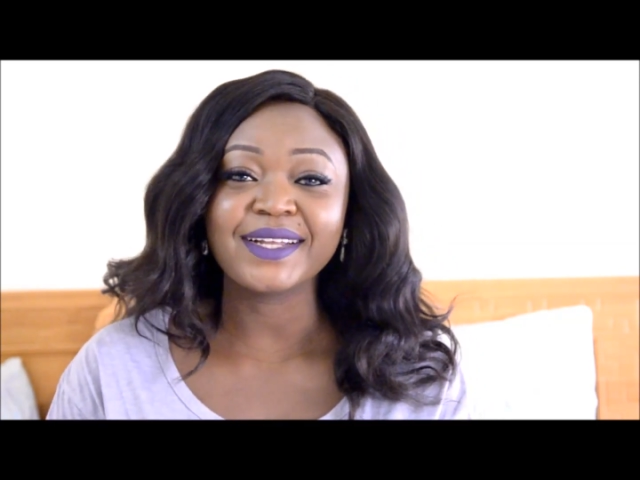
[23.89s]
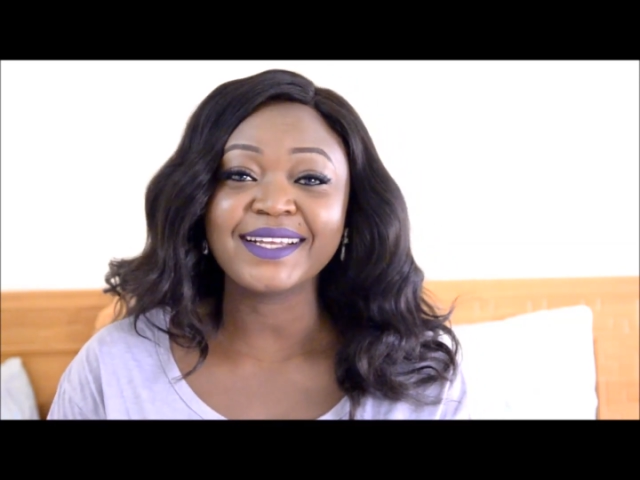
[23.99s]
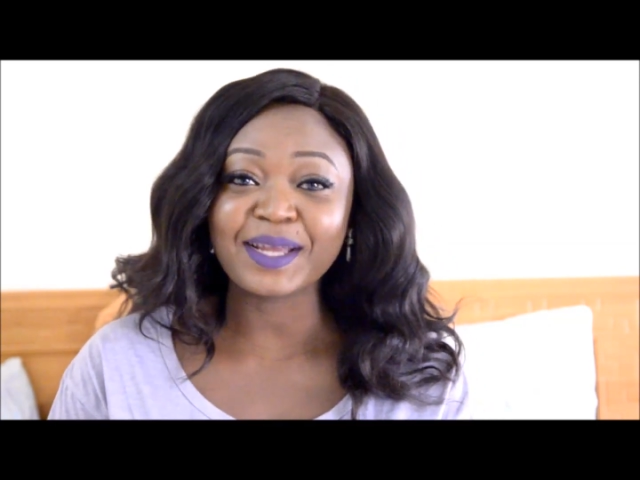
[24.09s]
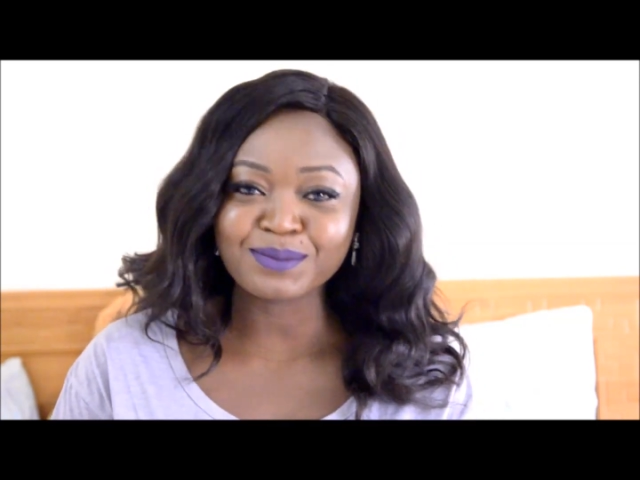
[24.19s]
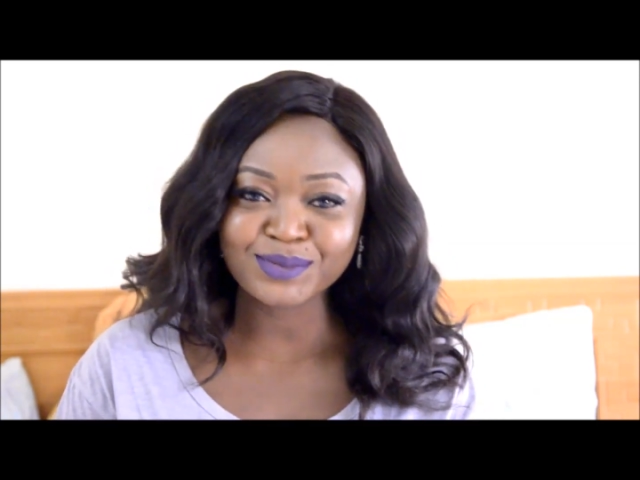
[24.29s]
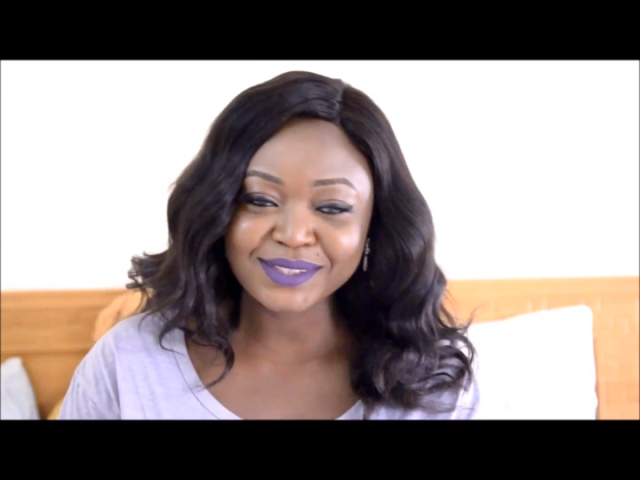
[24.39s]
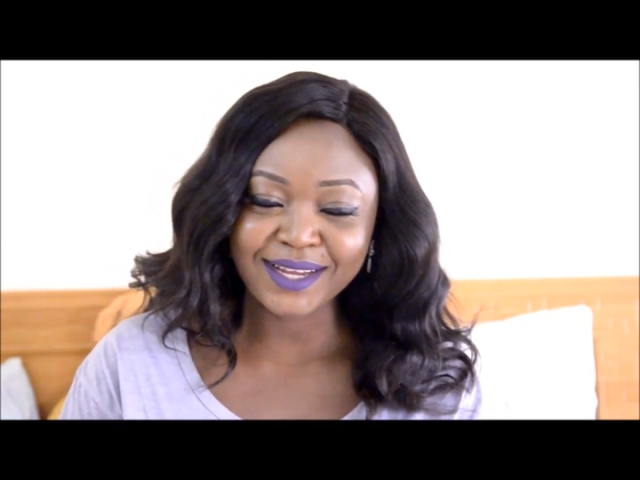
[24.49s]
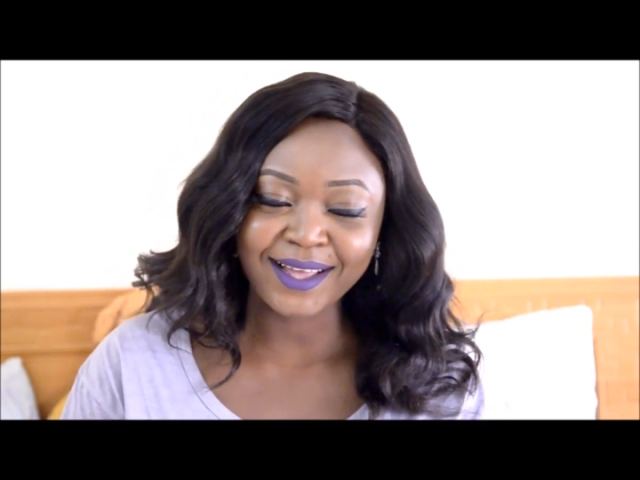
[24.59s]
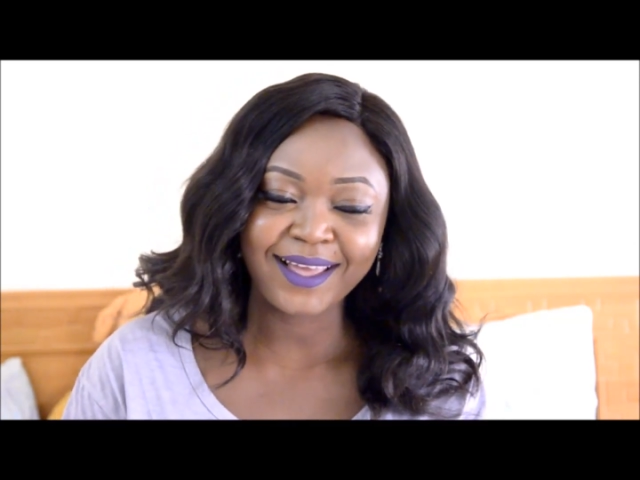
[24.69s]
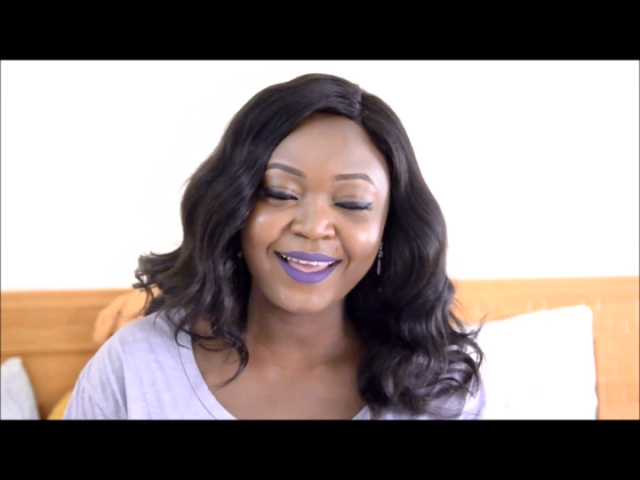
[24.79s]
in
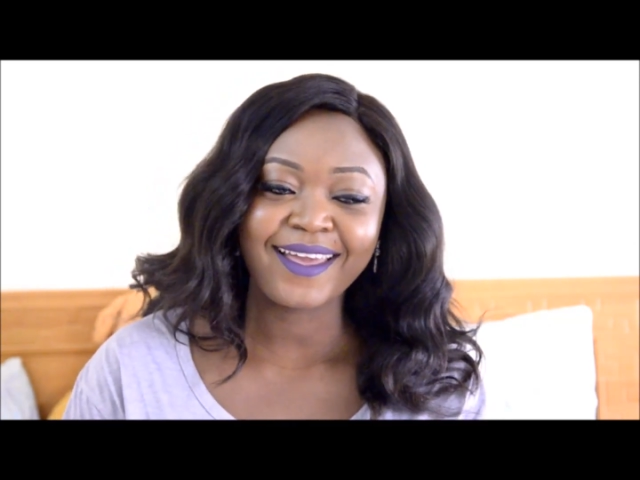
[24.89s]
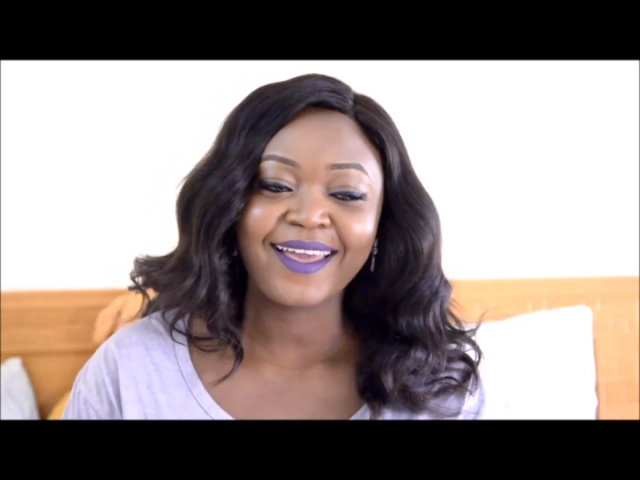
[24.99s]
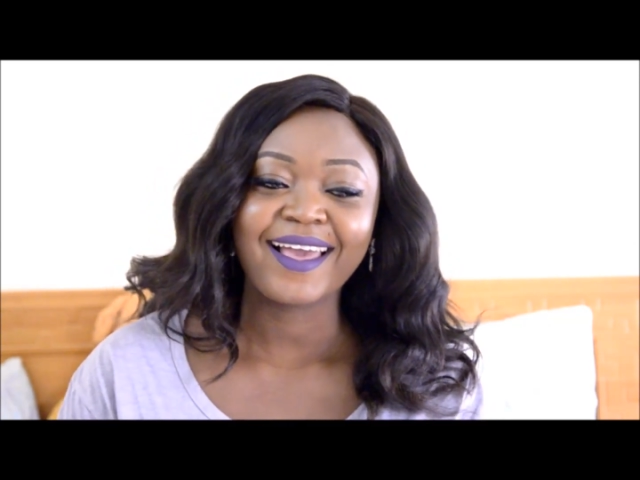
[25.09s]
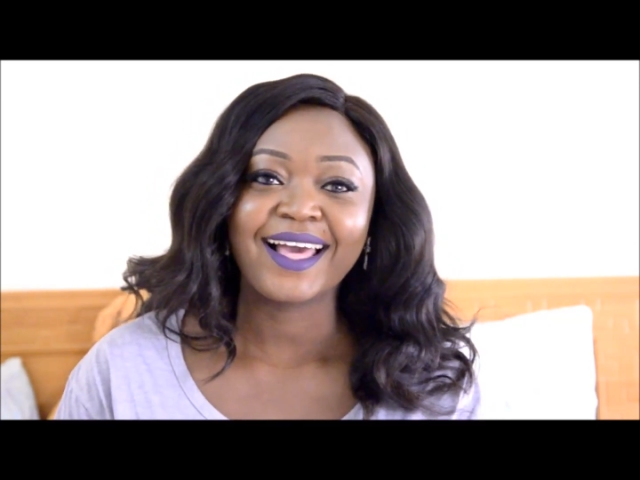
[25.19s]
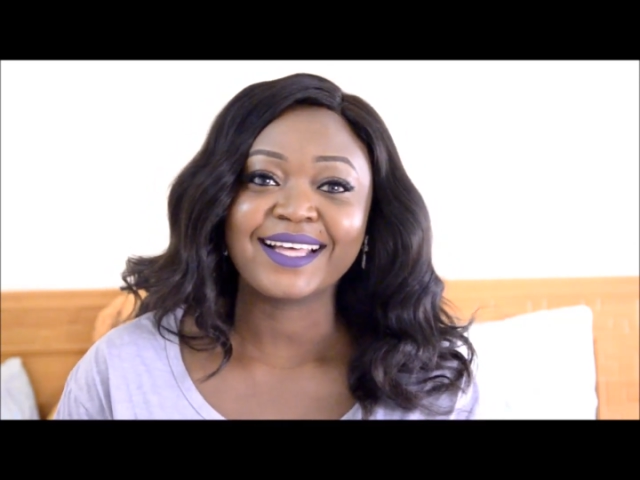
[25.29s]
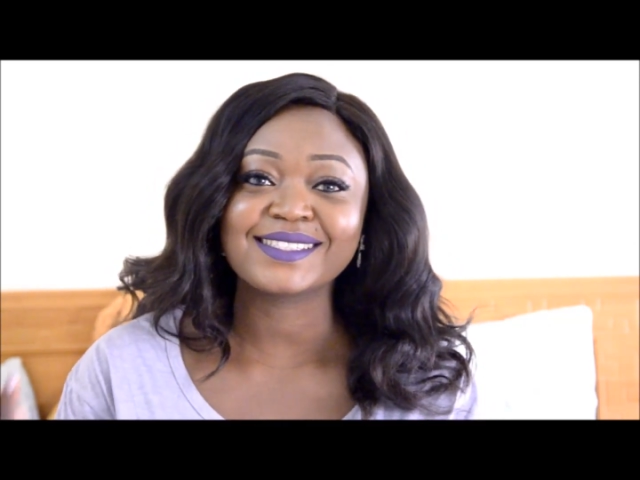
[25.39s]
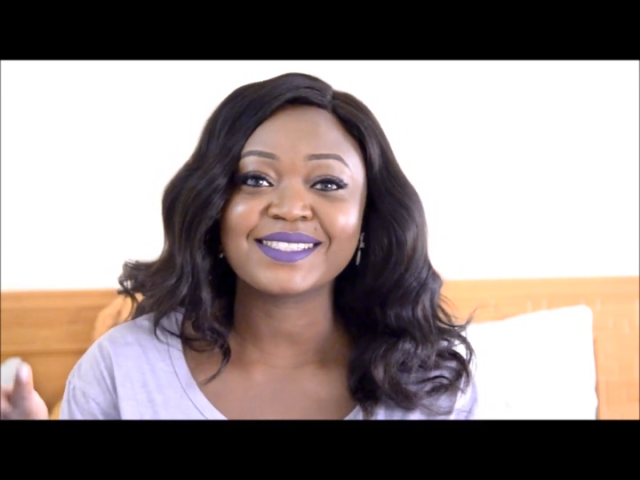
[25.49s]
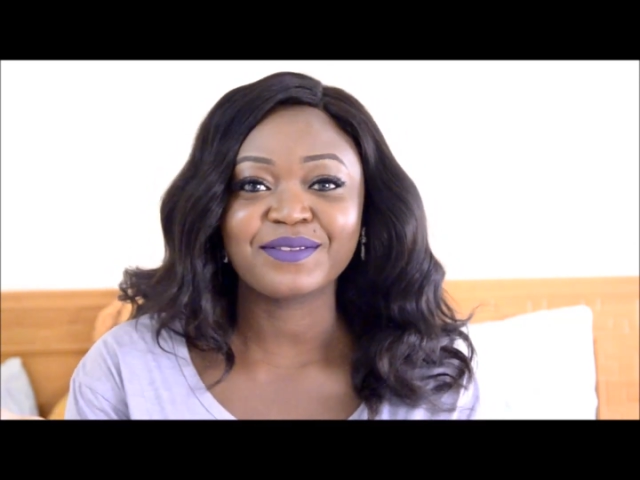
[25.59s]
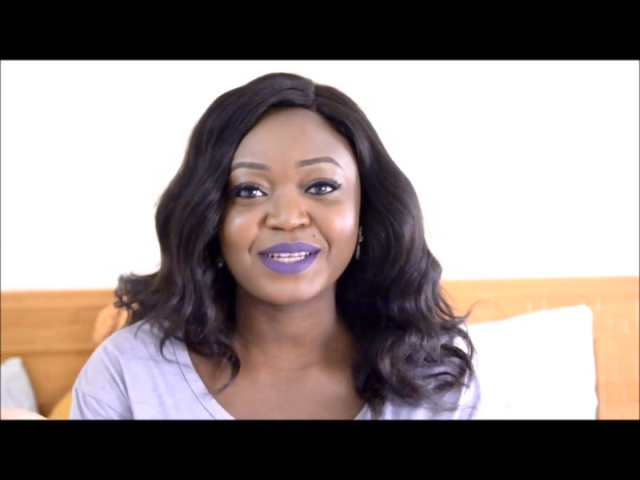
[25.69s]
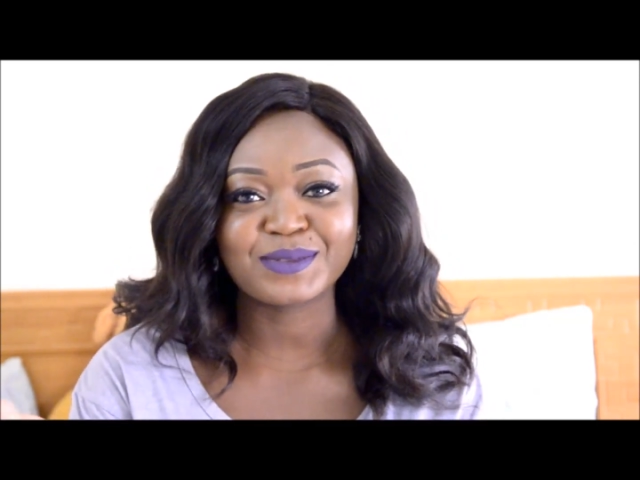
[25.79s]
Abuja, as
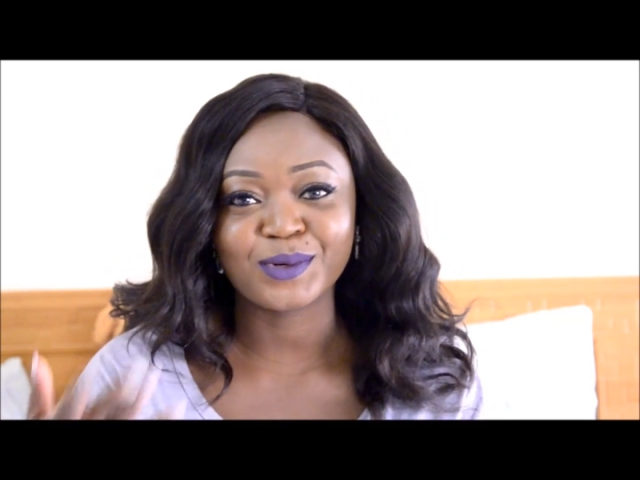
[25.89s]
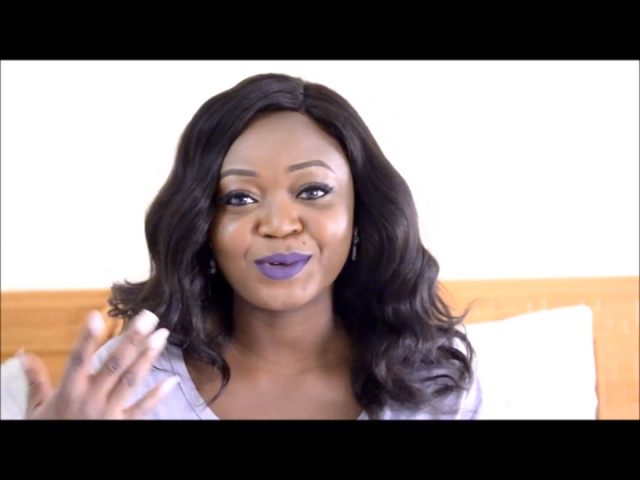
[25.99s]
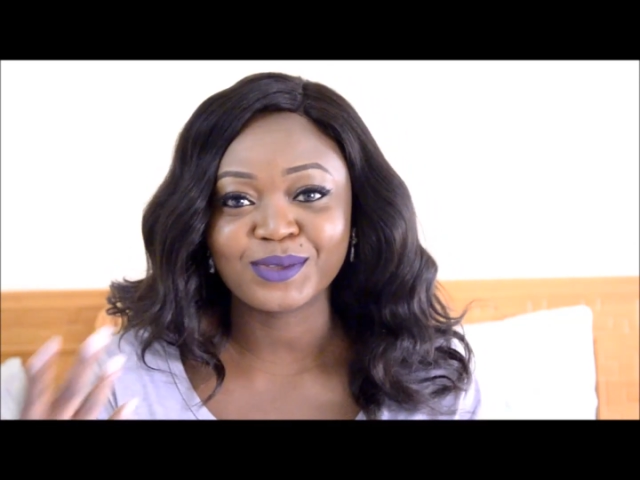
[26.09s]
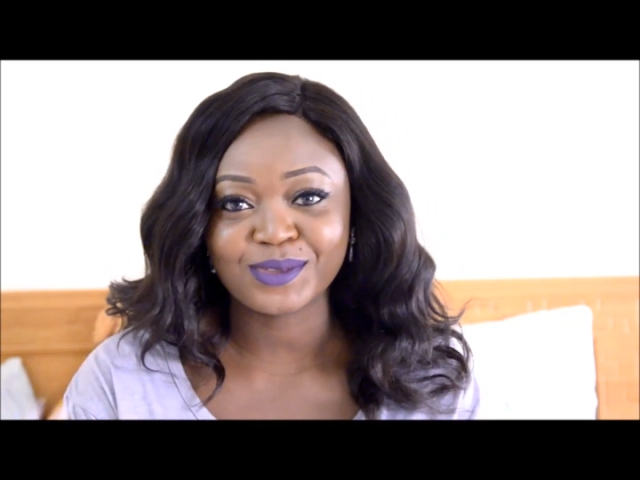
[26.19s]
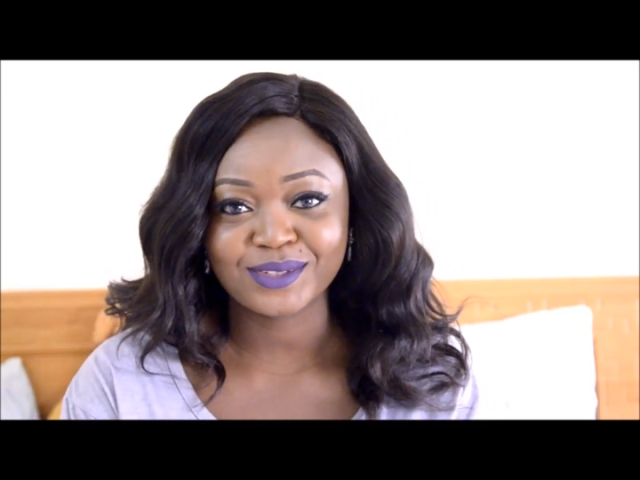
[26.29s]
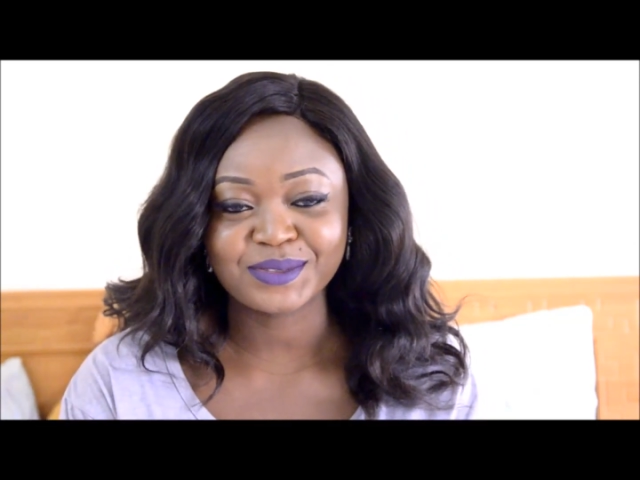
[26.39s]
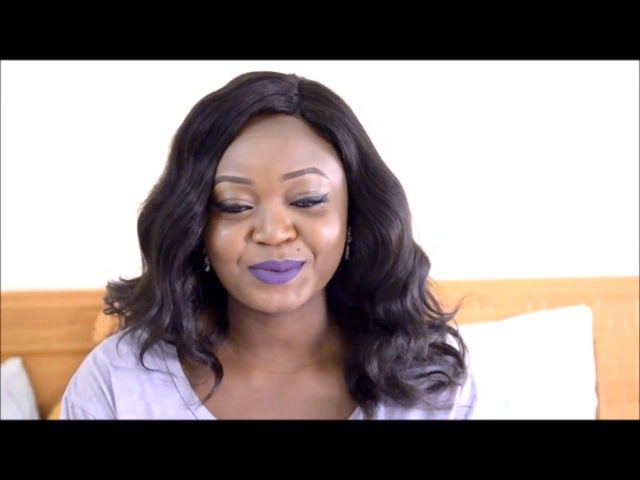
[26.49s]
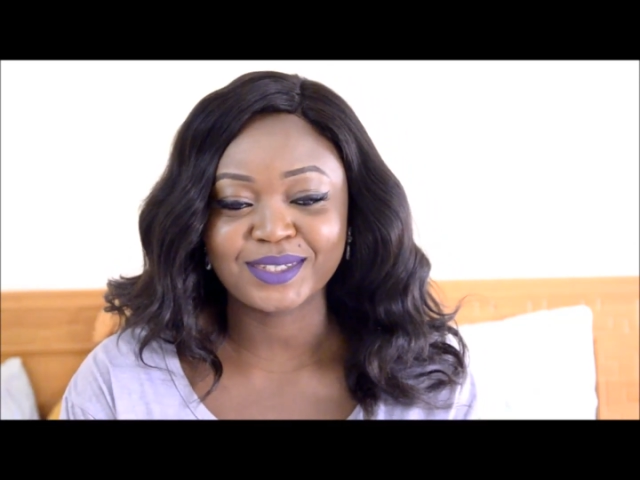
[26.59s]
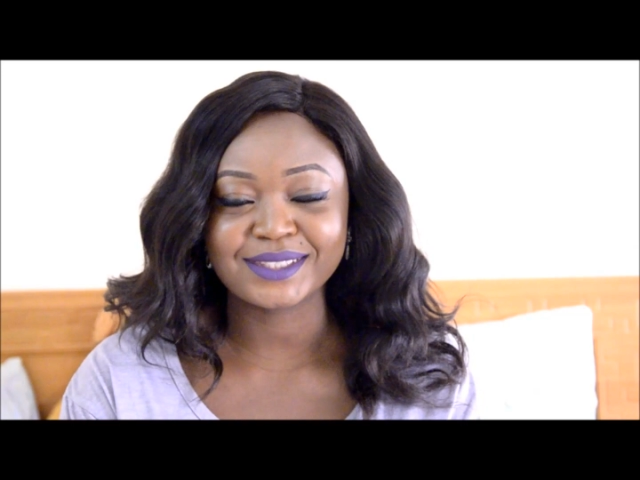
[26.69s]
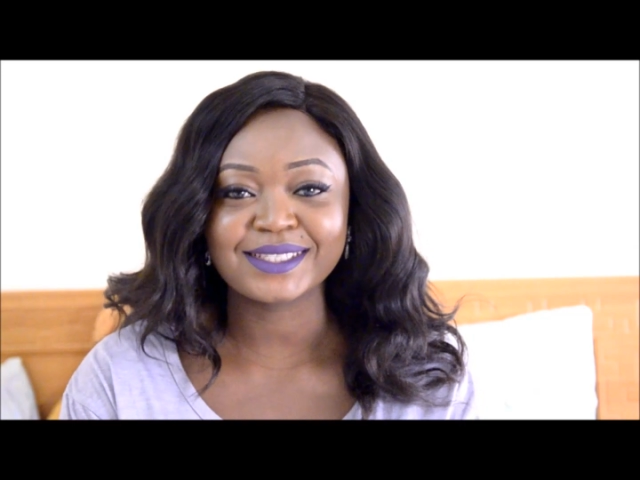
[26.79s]
safe as we all thought it
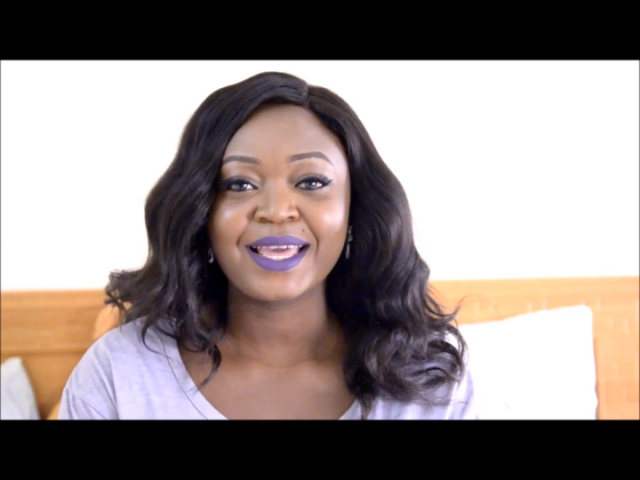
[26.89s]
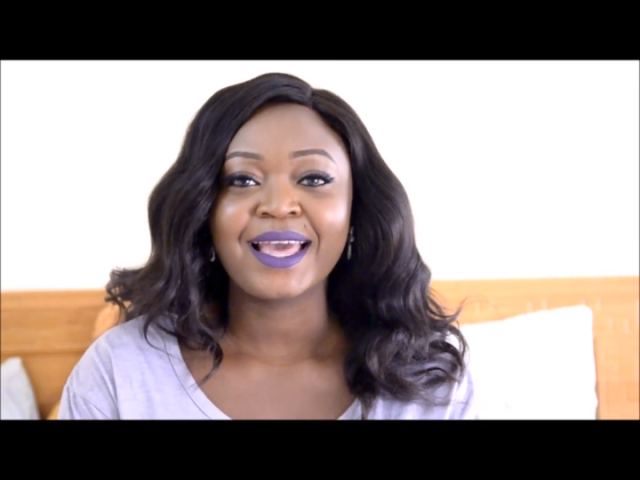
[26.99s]
was.